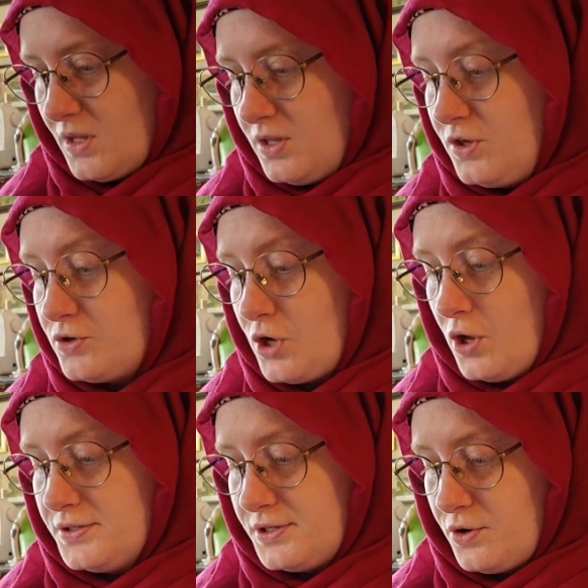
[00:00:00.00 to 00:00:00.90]
There's
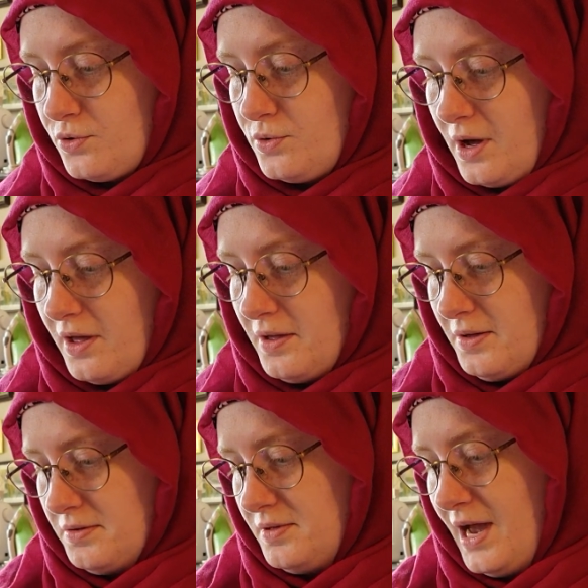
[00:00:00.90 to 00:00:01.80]
also
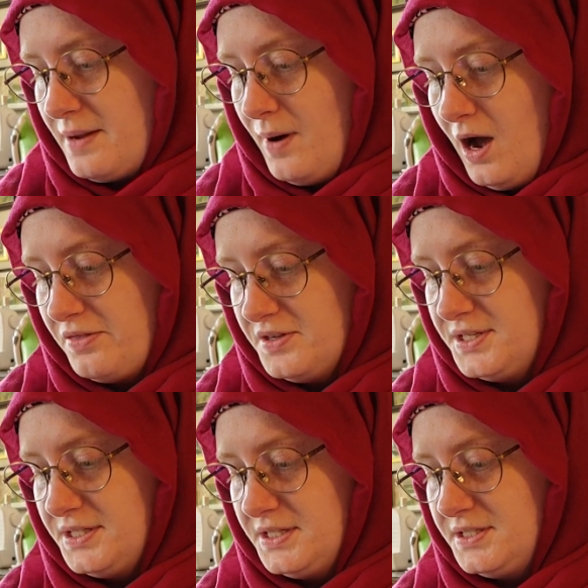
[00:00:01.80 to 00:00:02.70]
a
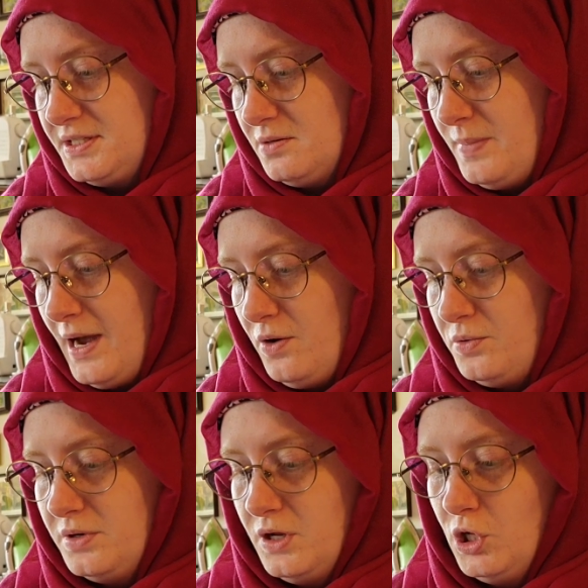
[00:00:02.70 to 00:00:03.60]
hypothesis
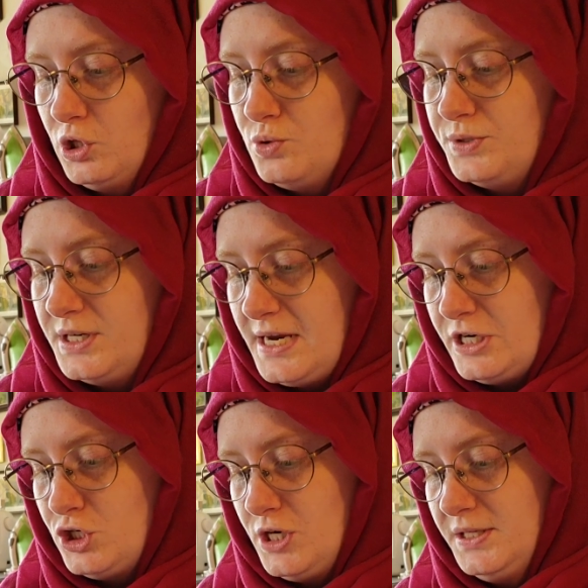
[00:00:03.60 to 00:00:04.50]
about
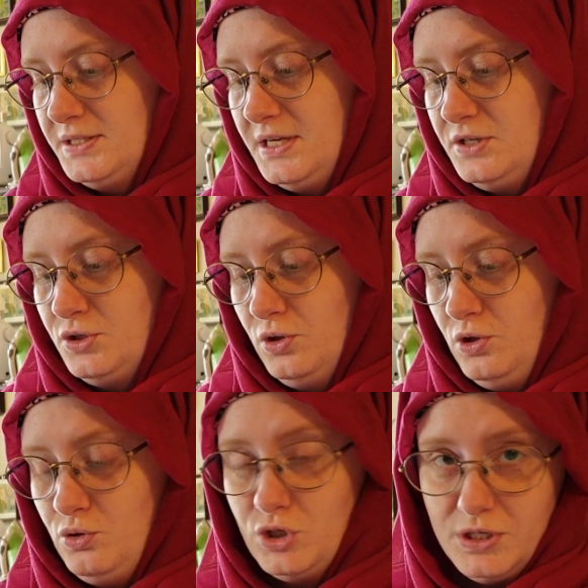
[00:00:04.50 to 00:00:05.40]
hallucinations and
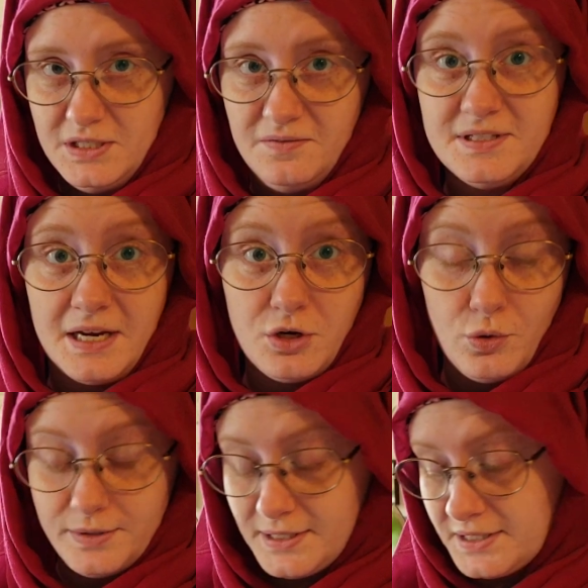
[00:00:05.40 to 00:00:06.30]
delusions of
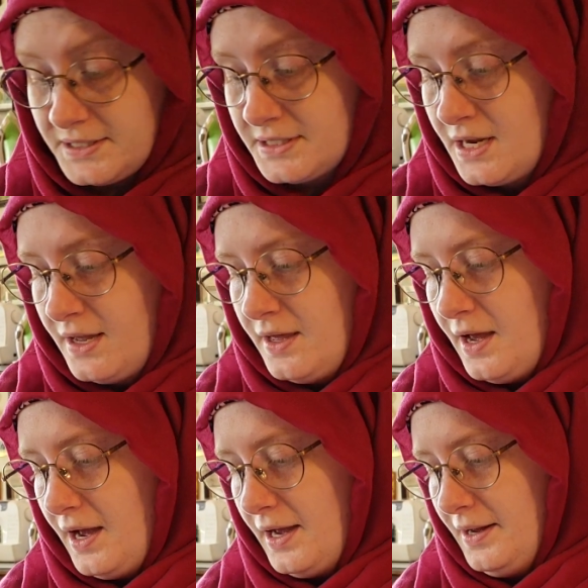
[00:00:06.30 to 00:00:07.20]
psychosis.
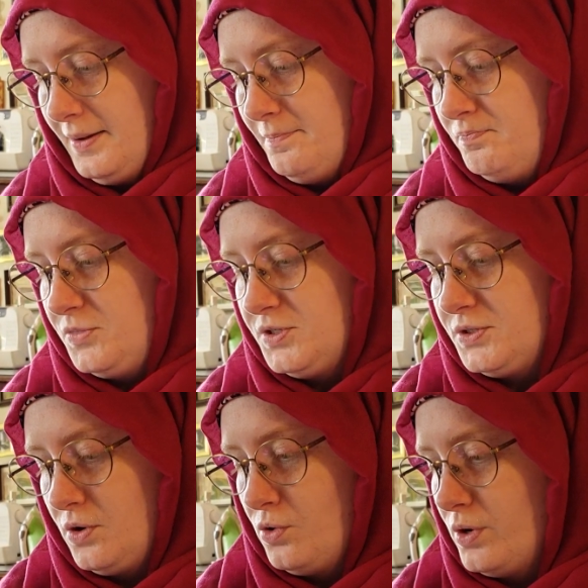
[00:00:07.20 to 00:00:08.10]

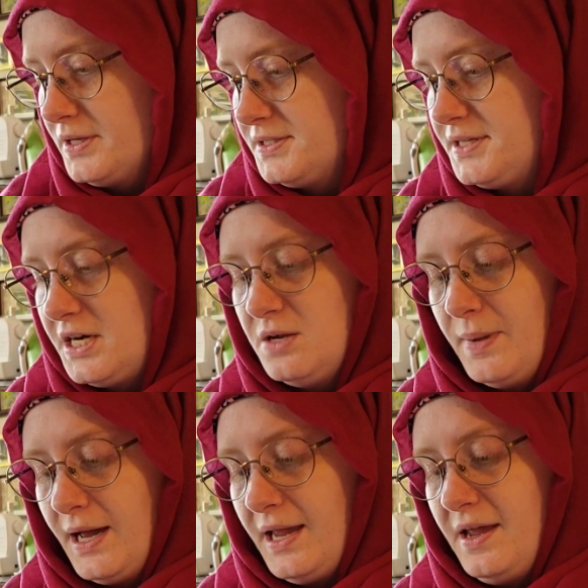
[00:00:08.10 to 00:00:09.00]
So a study
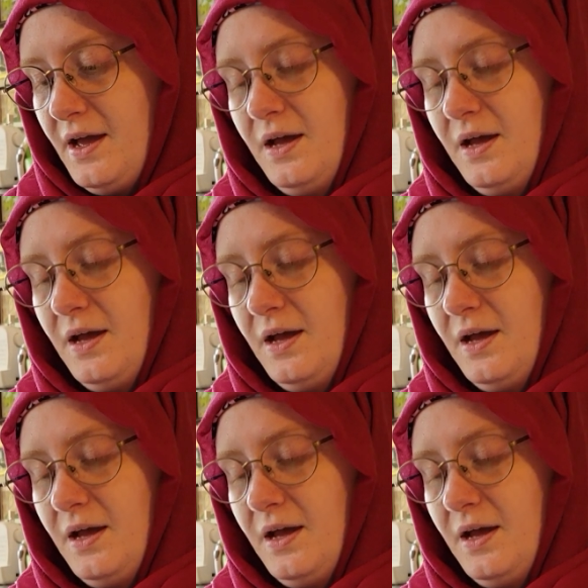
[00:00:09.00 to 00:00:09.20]
by